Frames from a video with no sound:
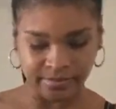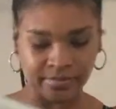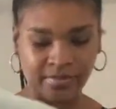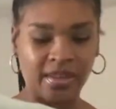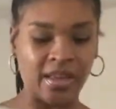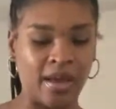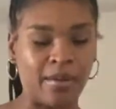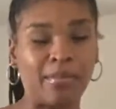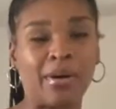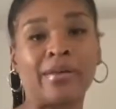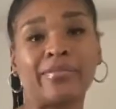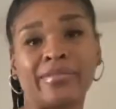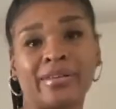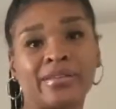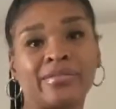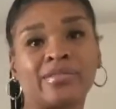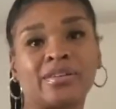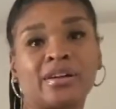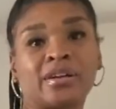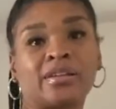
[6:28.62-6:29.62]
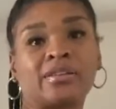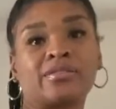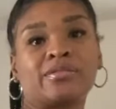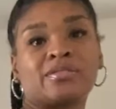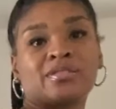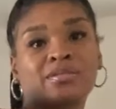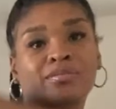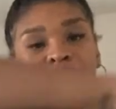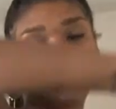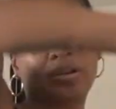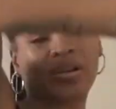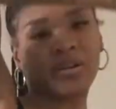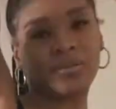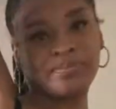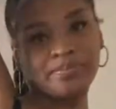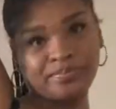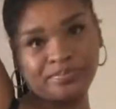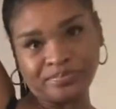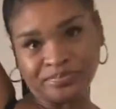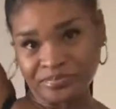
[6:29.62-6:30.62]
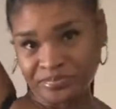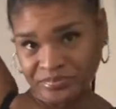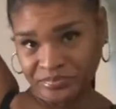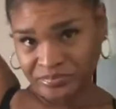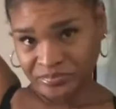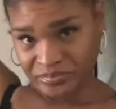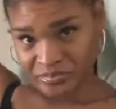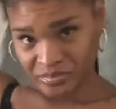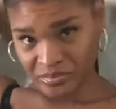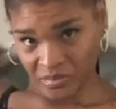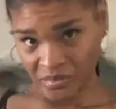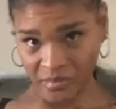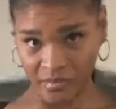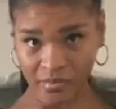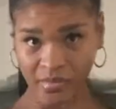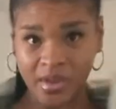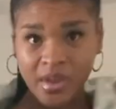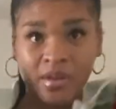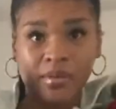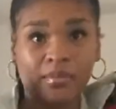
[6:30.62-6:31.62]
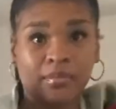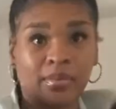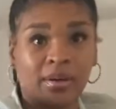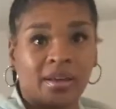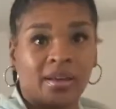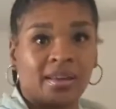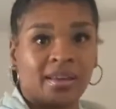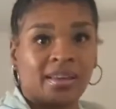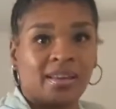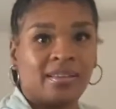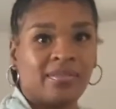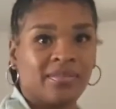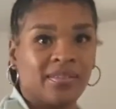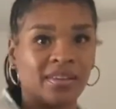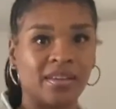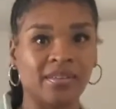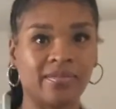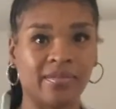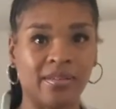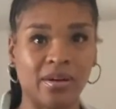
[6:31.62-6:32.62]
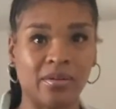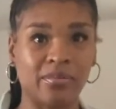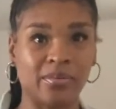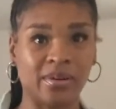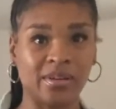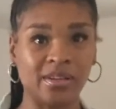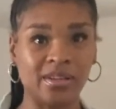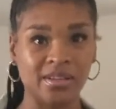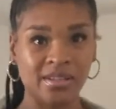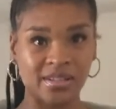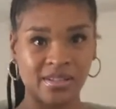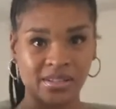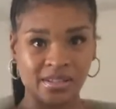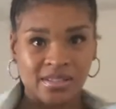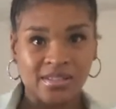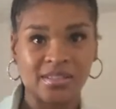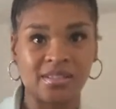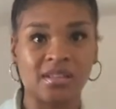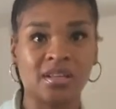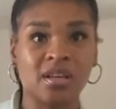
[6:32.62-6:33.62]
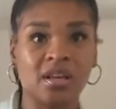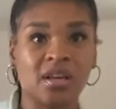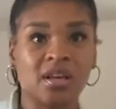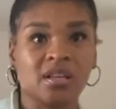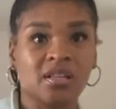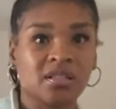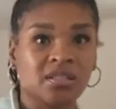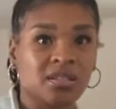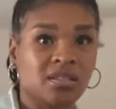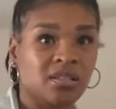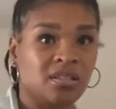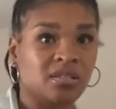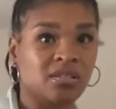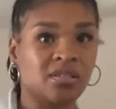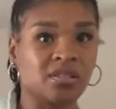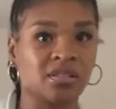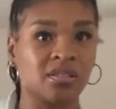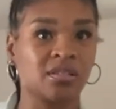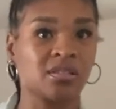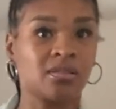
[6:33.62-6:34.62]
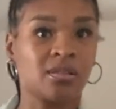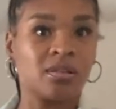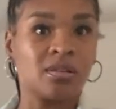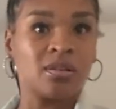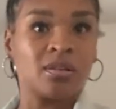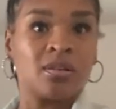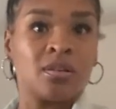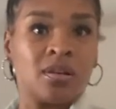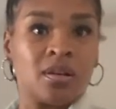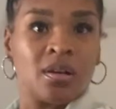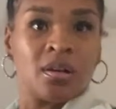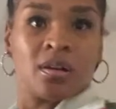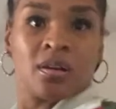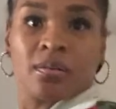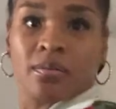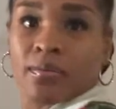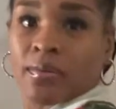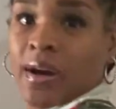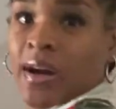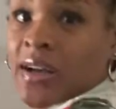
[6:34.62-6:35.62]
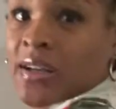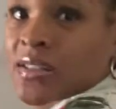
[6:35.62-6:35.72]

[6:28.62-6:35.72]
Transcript: And my favorite color is red. But even if I was to just rock